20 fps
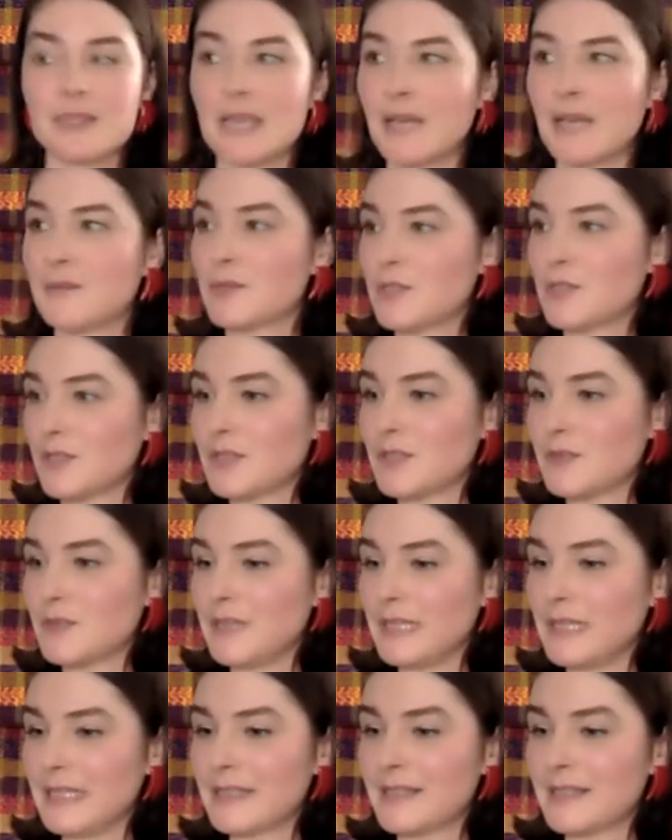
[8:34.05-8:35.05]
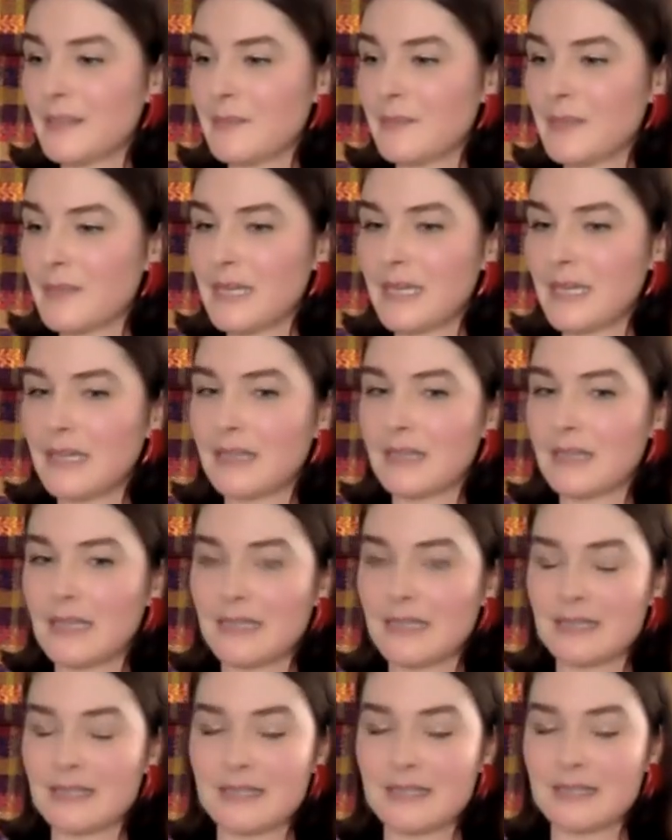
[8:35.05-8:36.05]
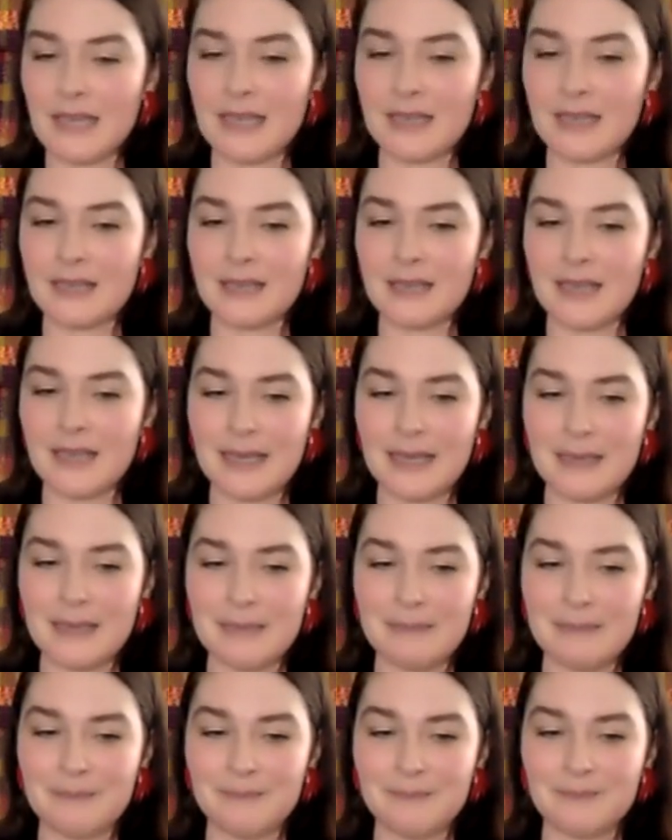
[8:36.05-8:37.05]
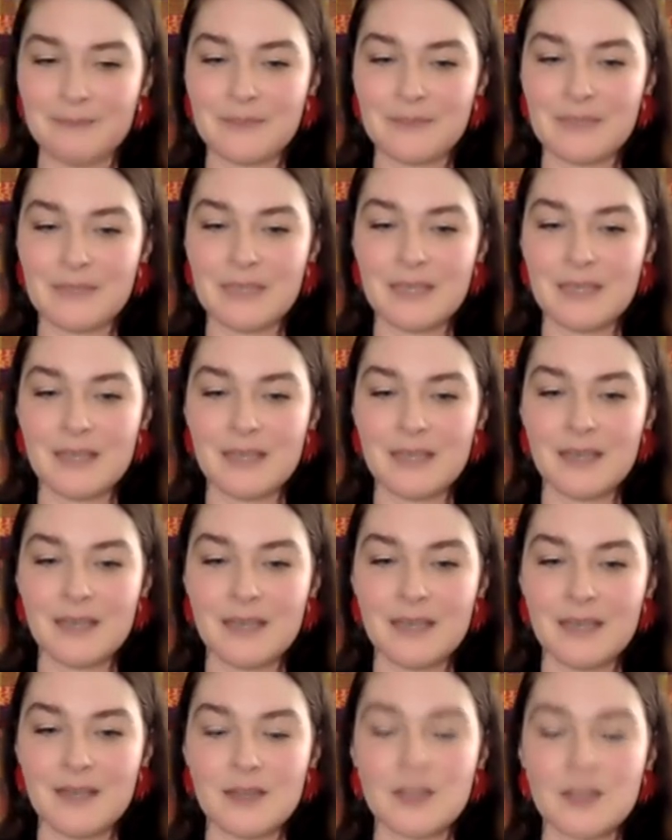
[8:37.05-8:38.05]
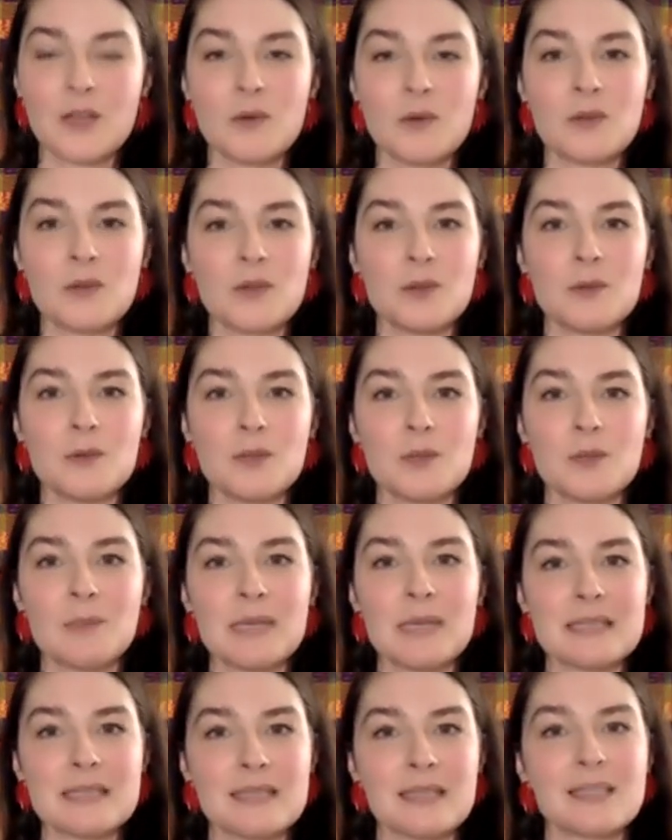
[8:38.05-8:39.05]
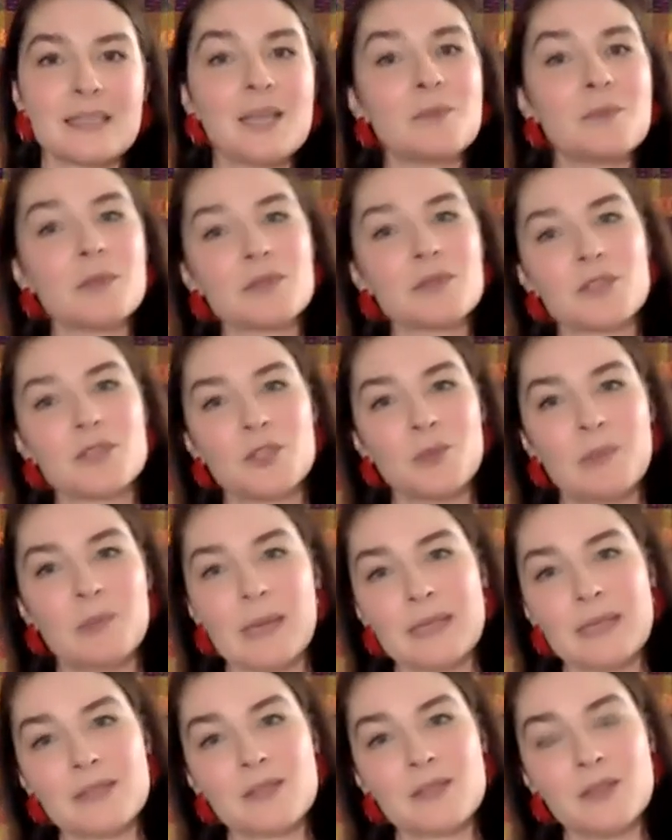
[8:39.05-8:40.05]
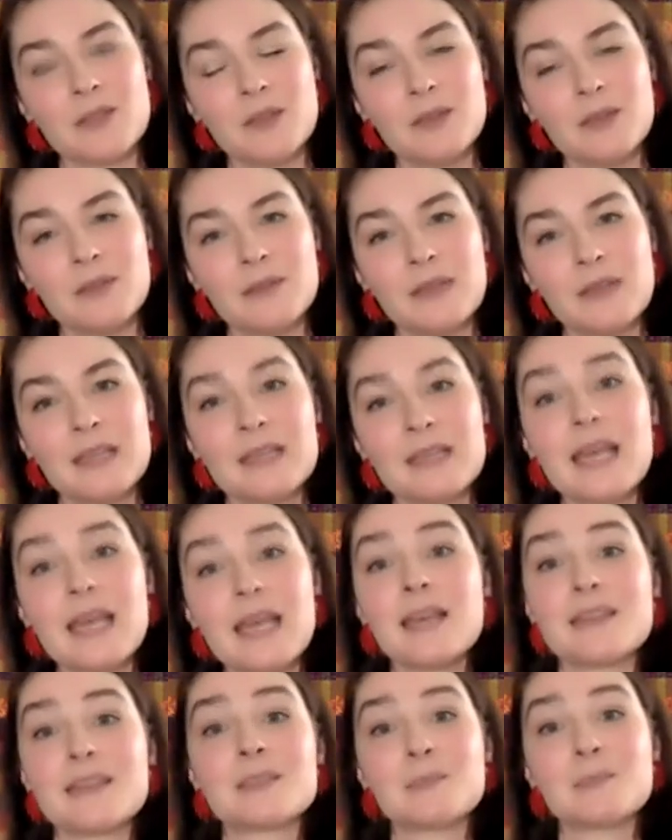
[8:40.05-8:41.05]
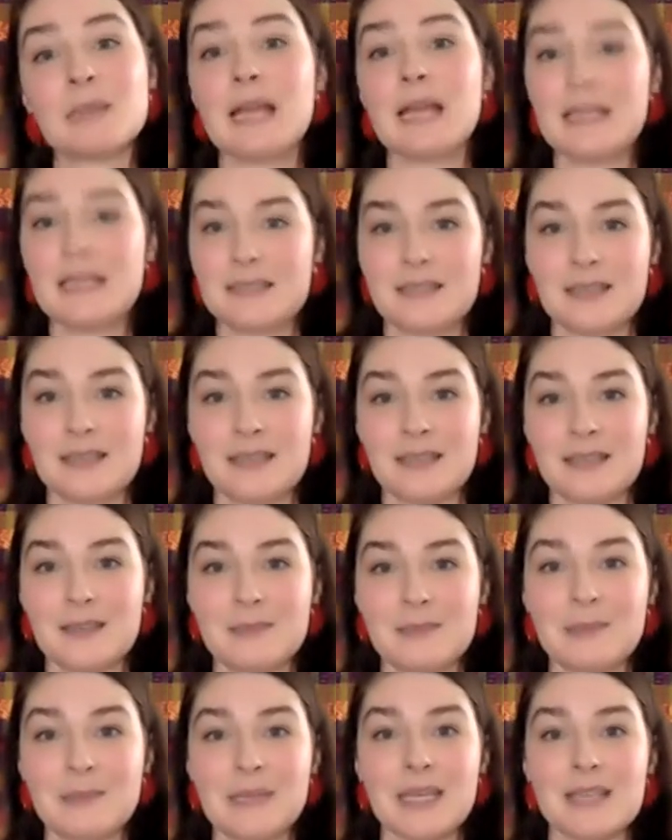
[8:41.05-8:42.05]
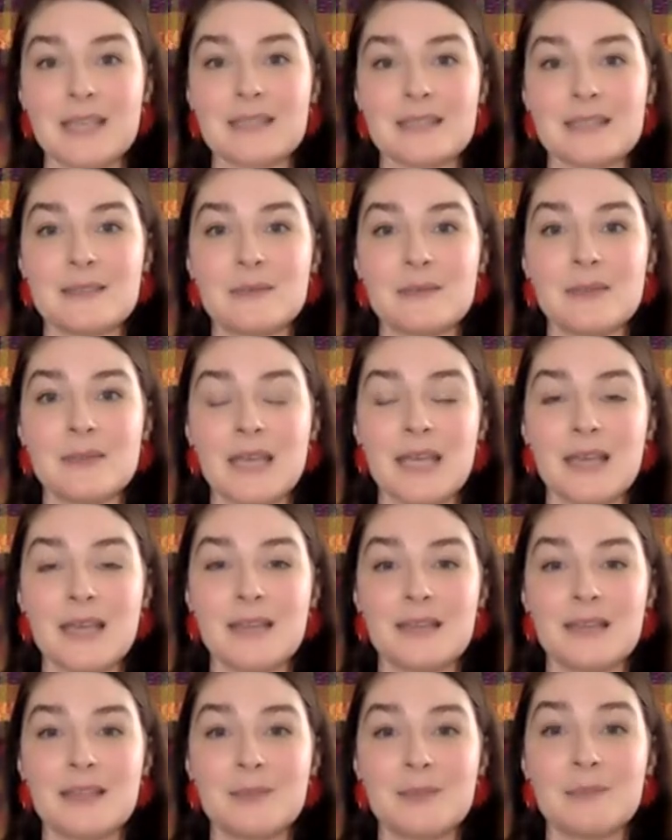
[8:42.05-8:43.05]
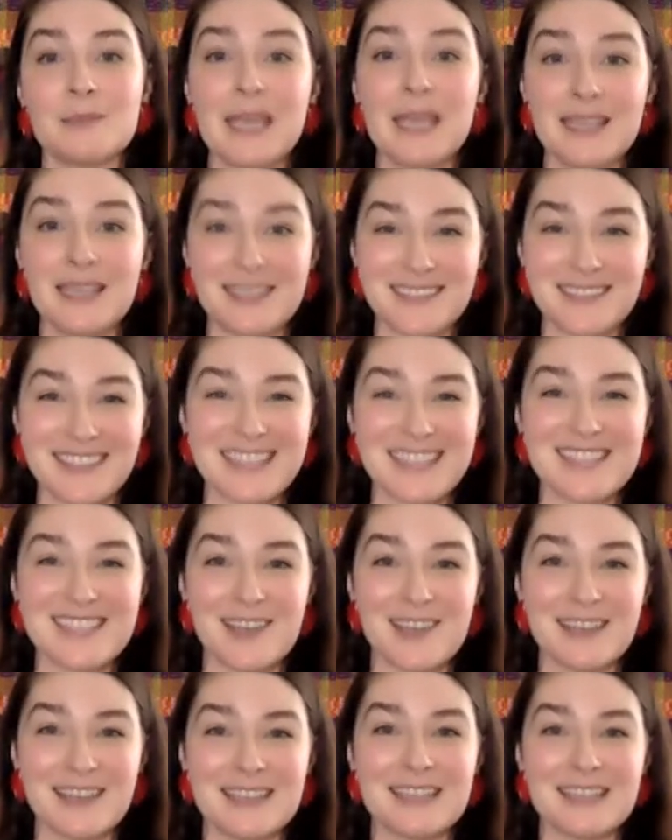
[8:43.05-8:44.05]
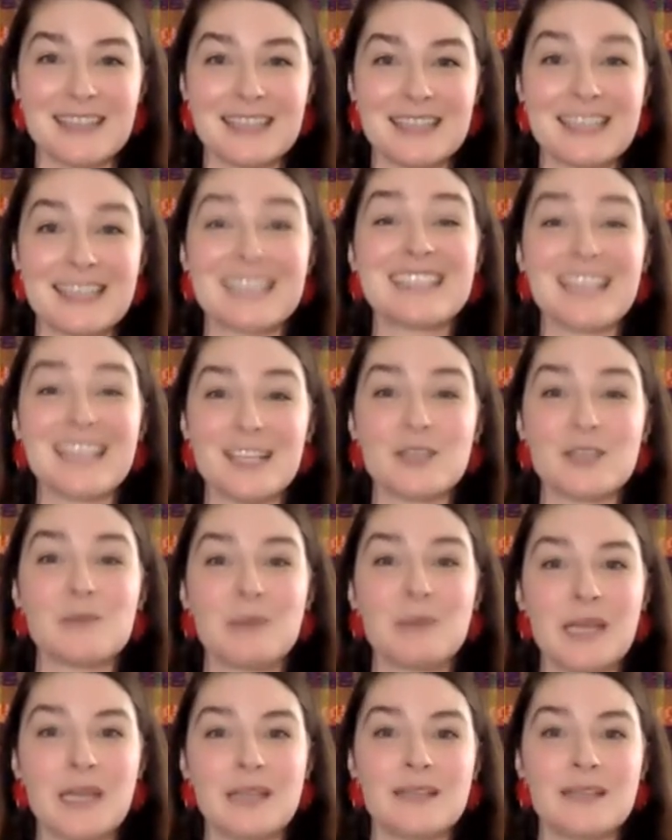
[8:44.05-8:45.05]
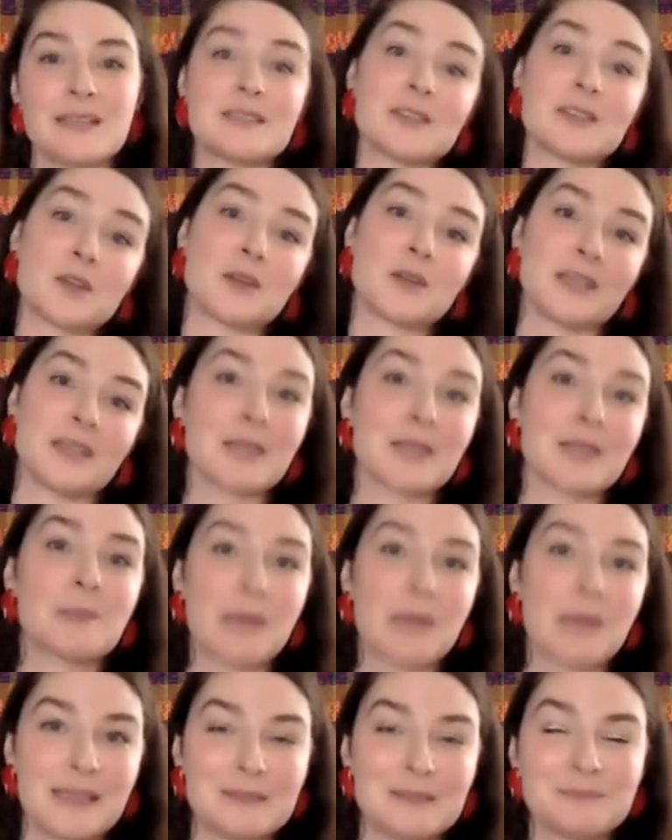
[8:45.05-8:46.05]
I was just reading something that said, your basic number 2 pencil, that is plastic, because the paint that's on the yellow paint is acrylic paint.